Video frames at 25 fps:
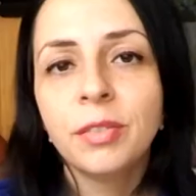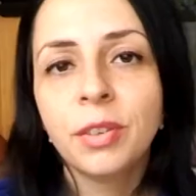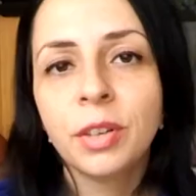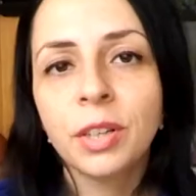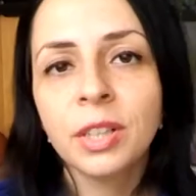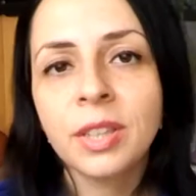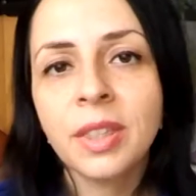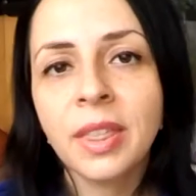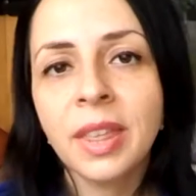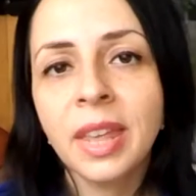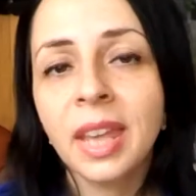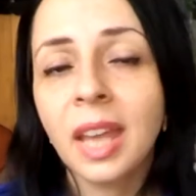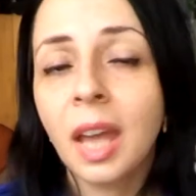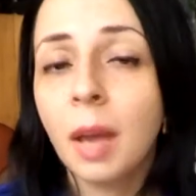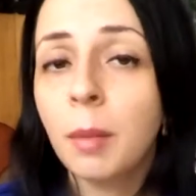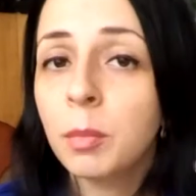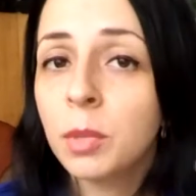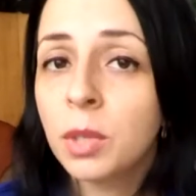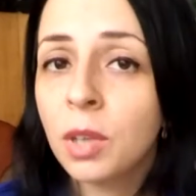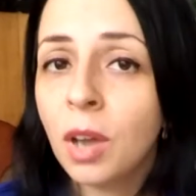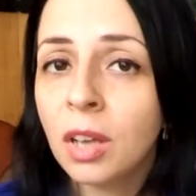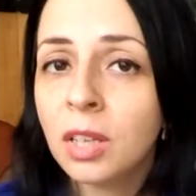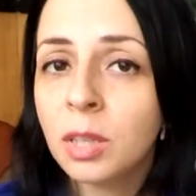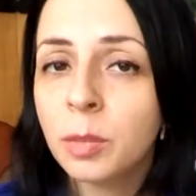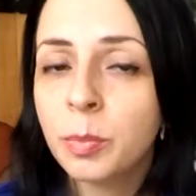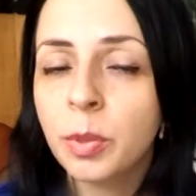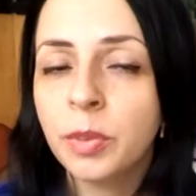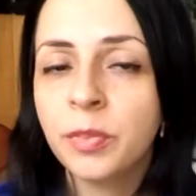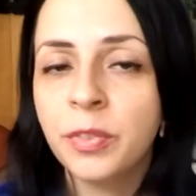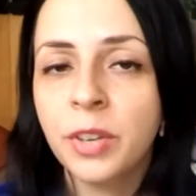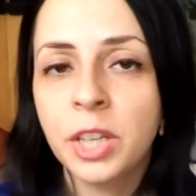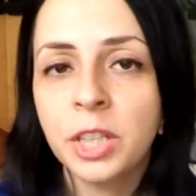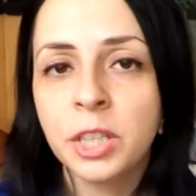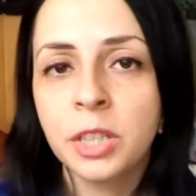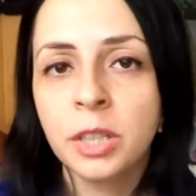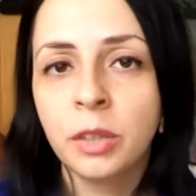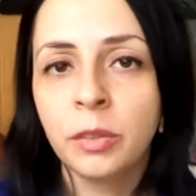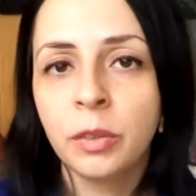First thing, I'm not a
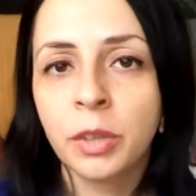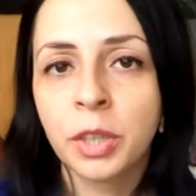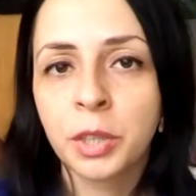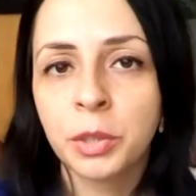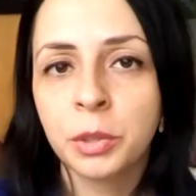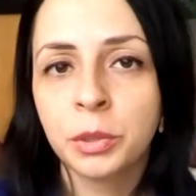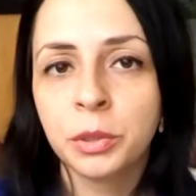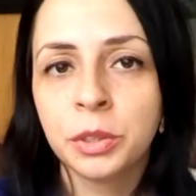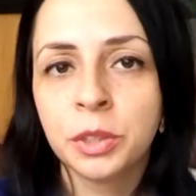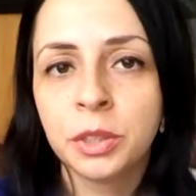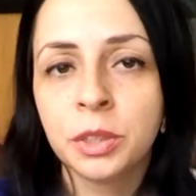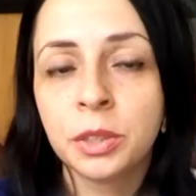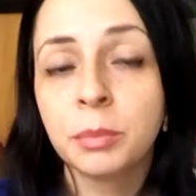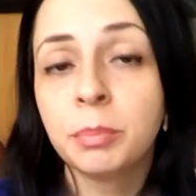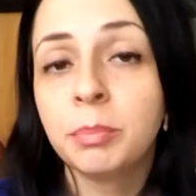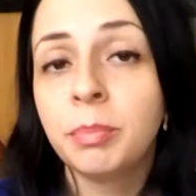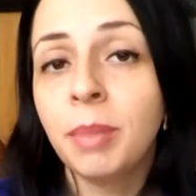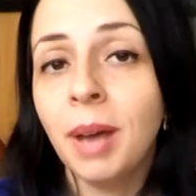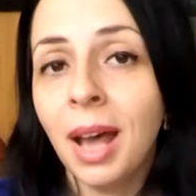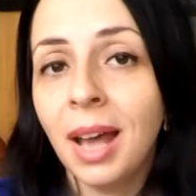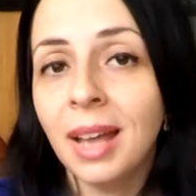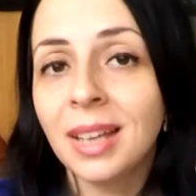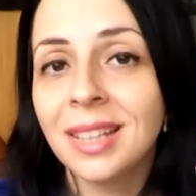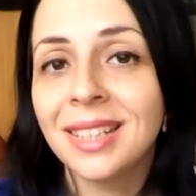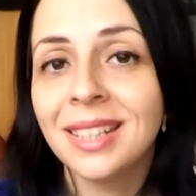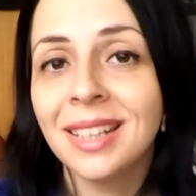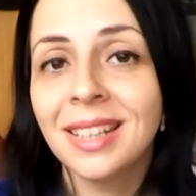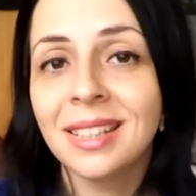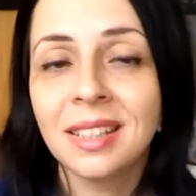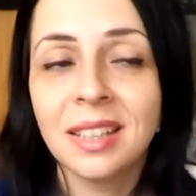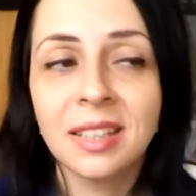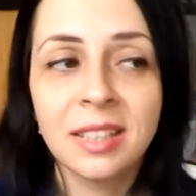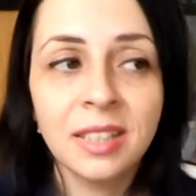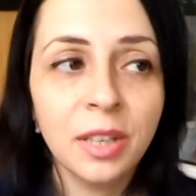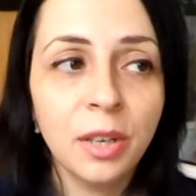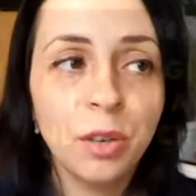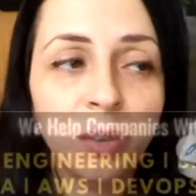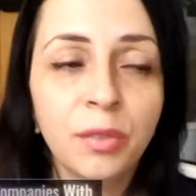professional recruiter, but as a
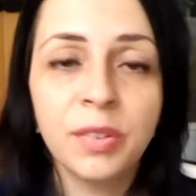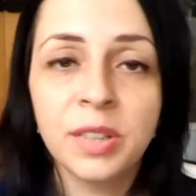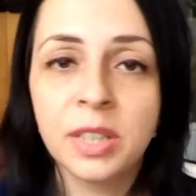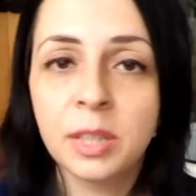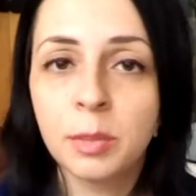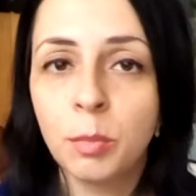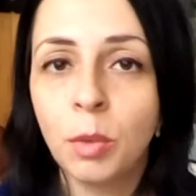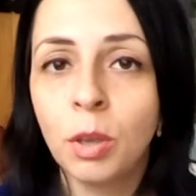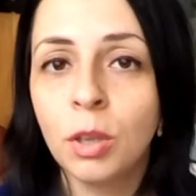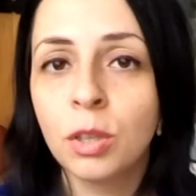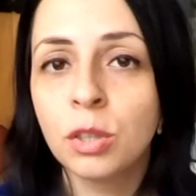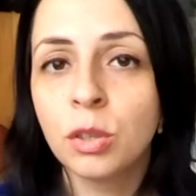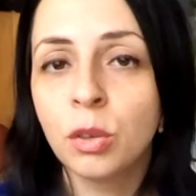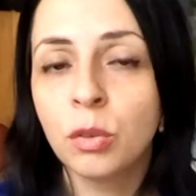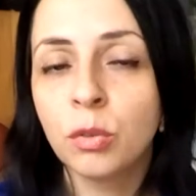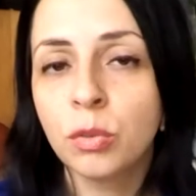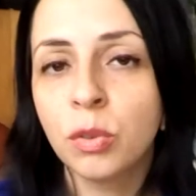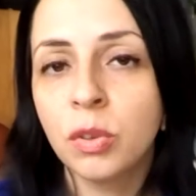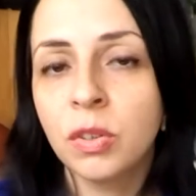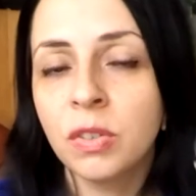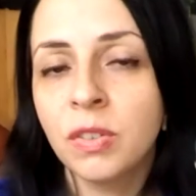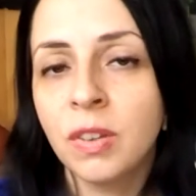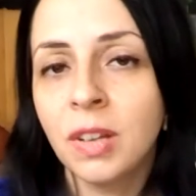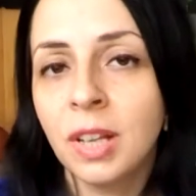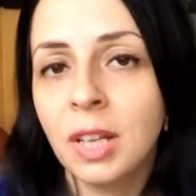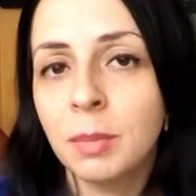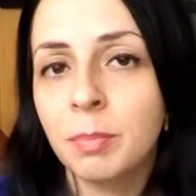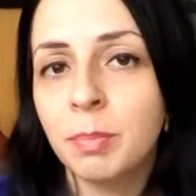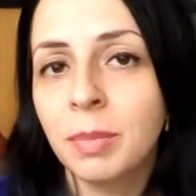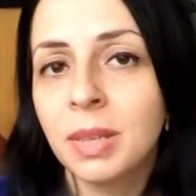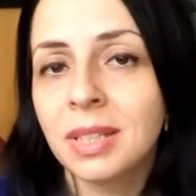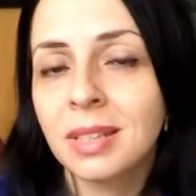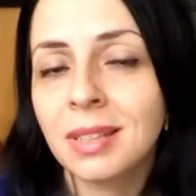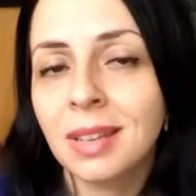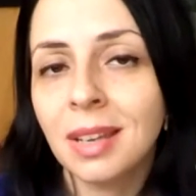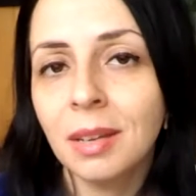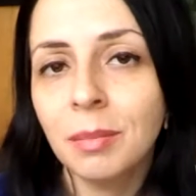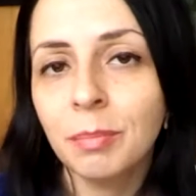CEO of a small software
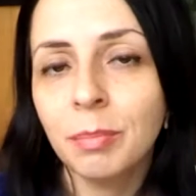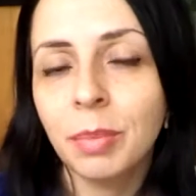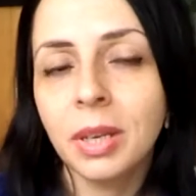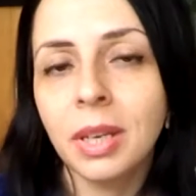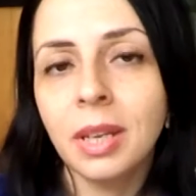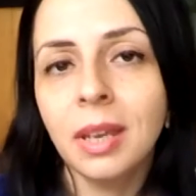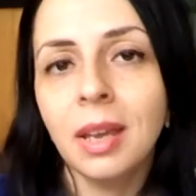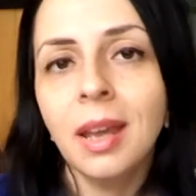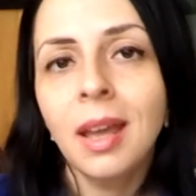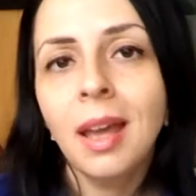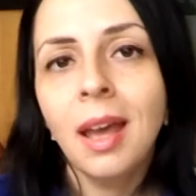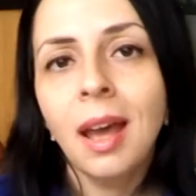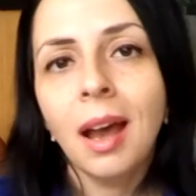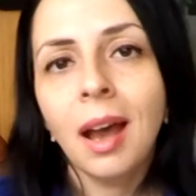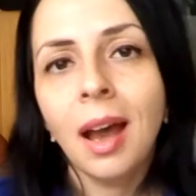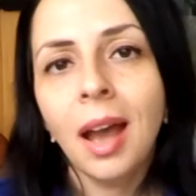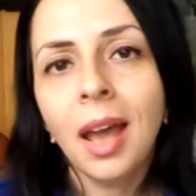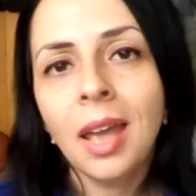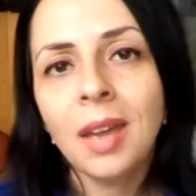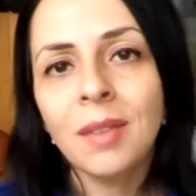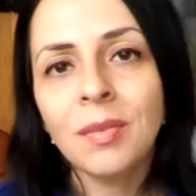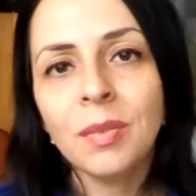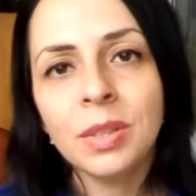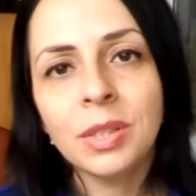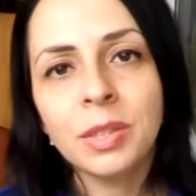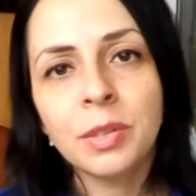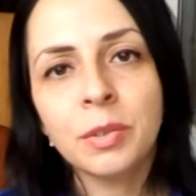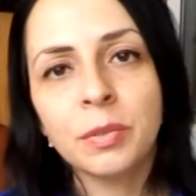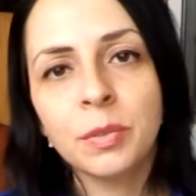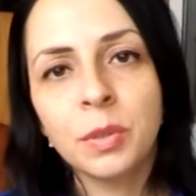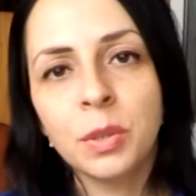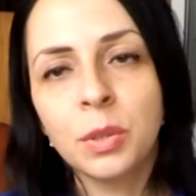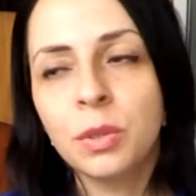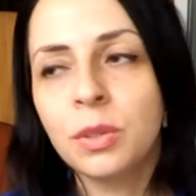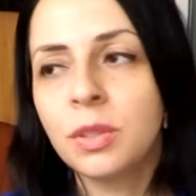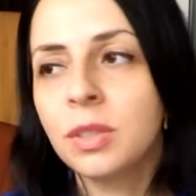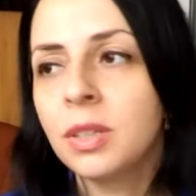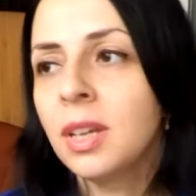development company, I have
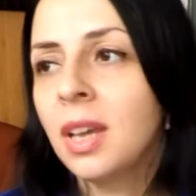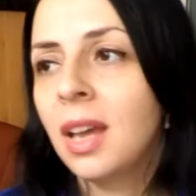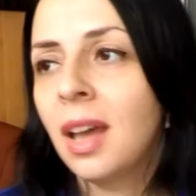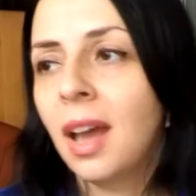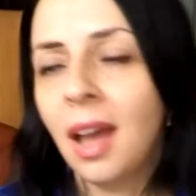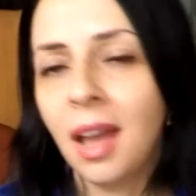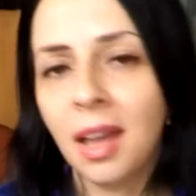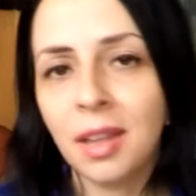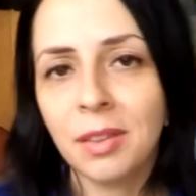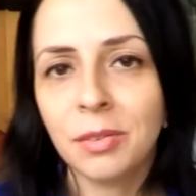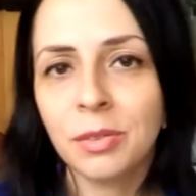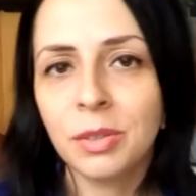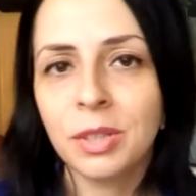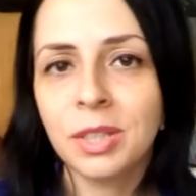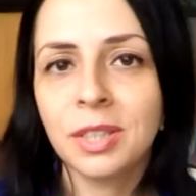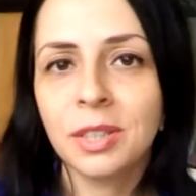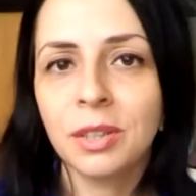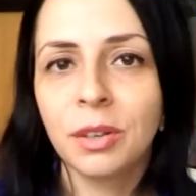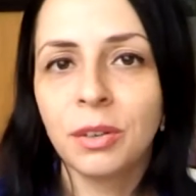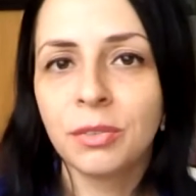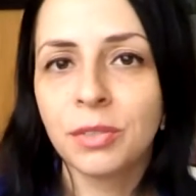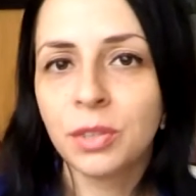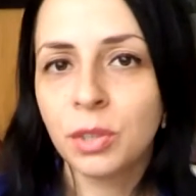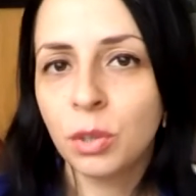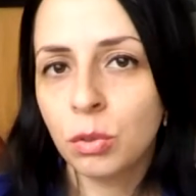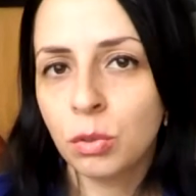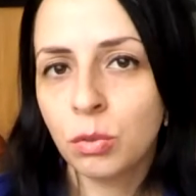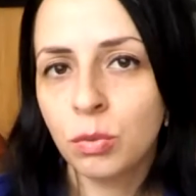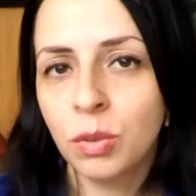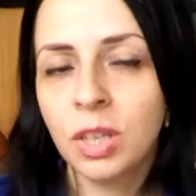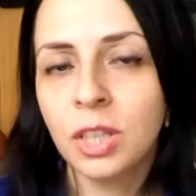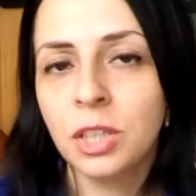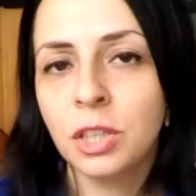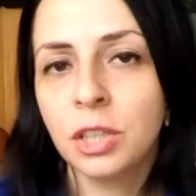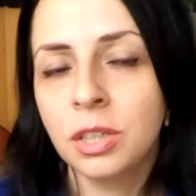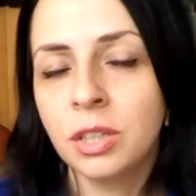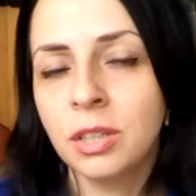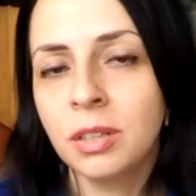interviewed hundreds of software
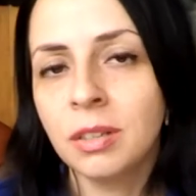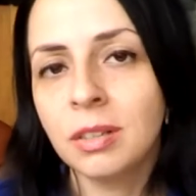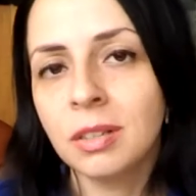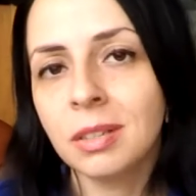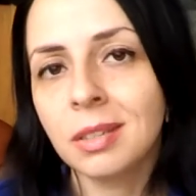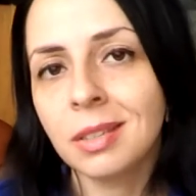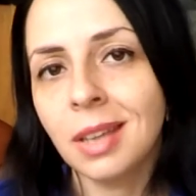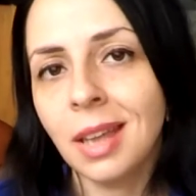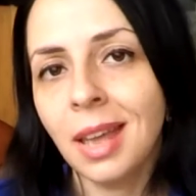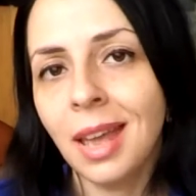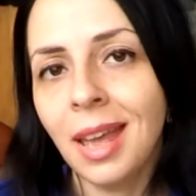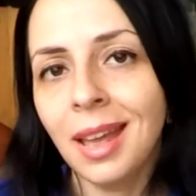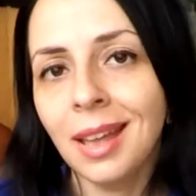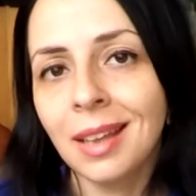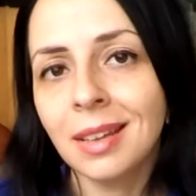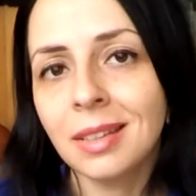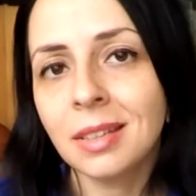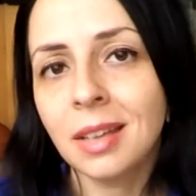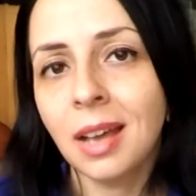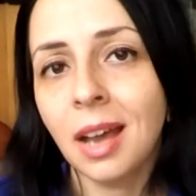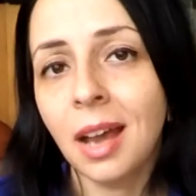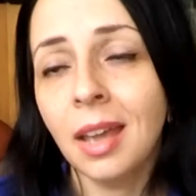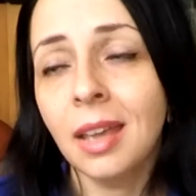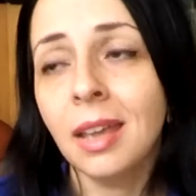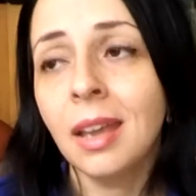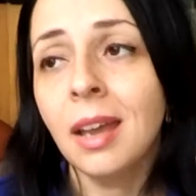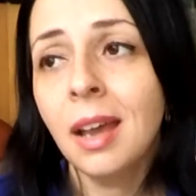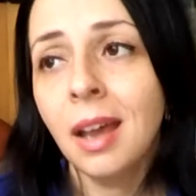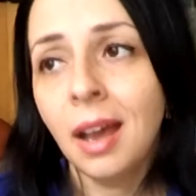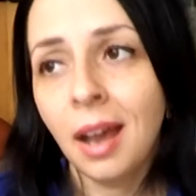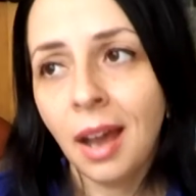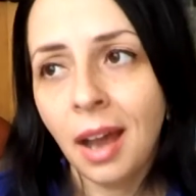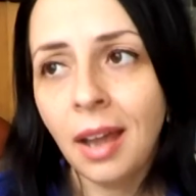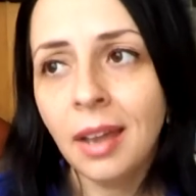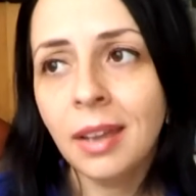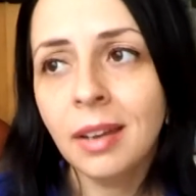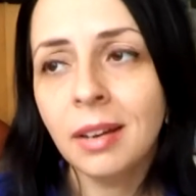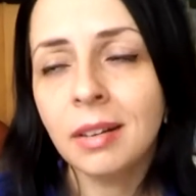engineers and I
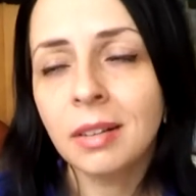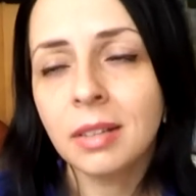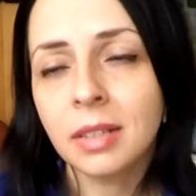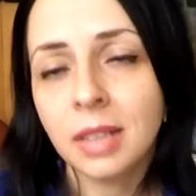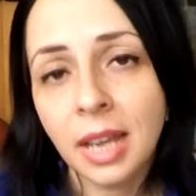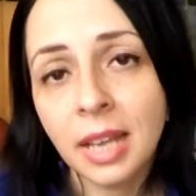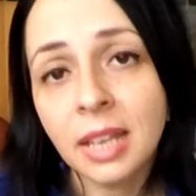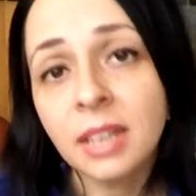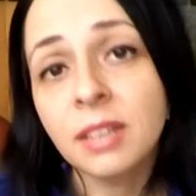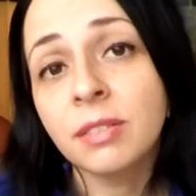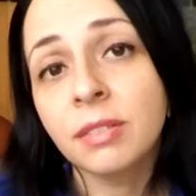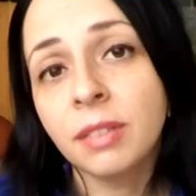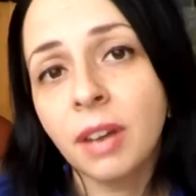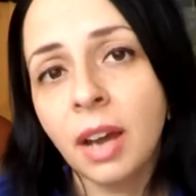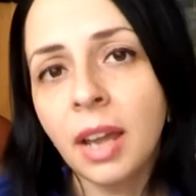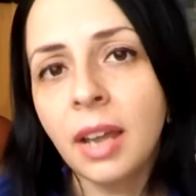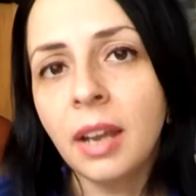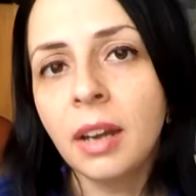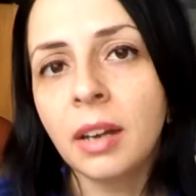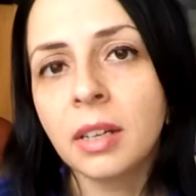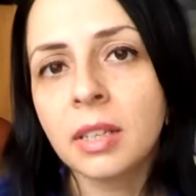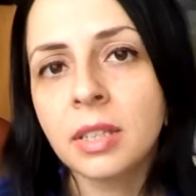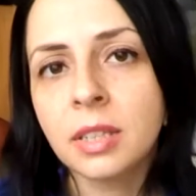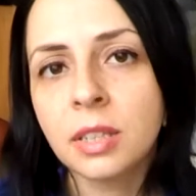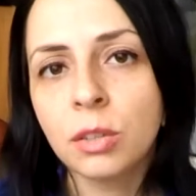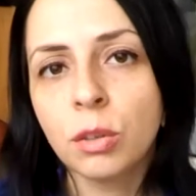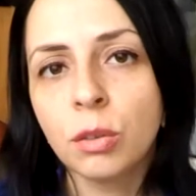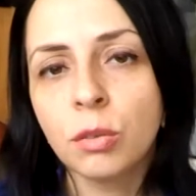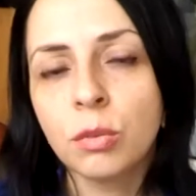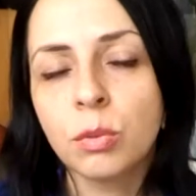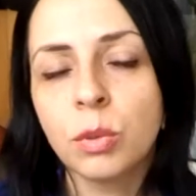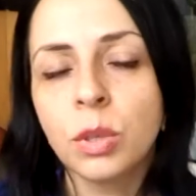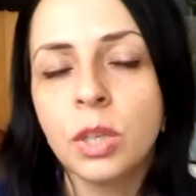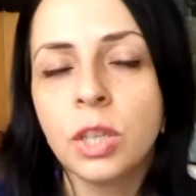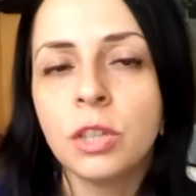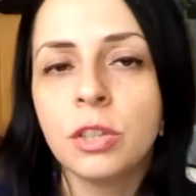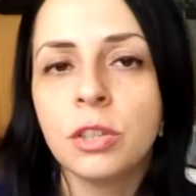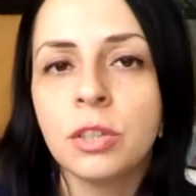hired and fired
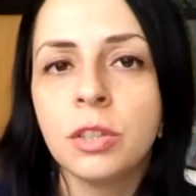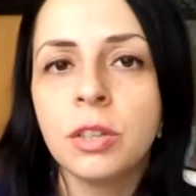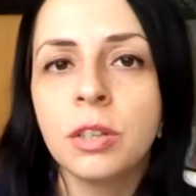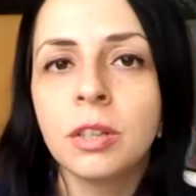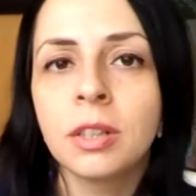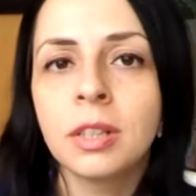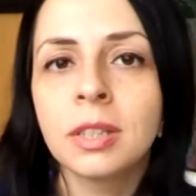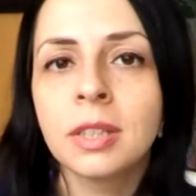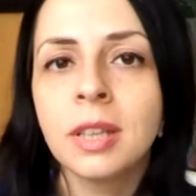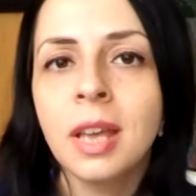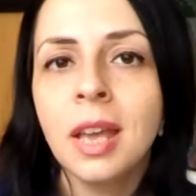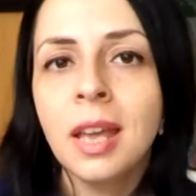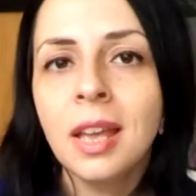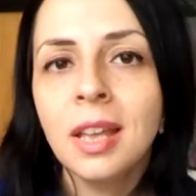software engineers.